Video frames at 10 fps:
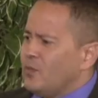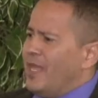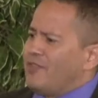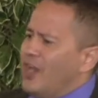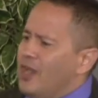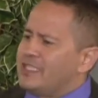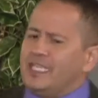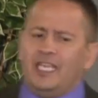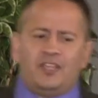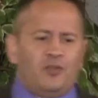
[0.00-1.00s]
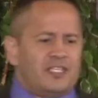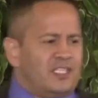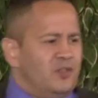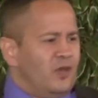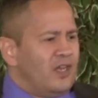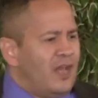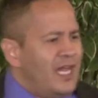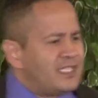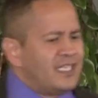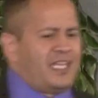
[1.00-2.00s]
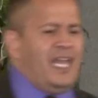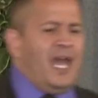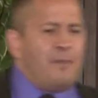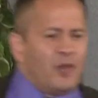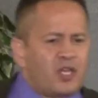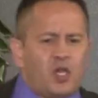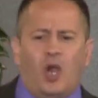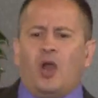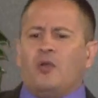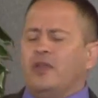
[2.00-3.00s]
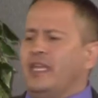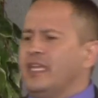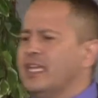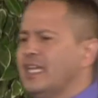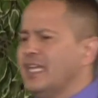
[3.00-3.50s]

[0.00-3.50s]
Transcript: We have an RD thrust into our lives, a Kip, a Cory,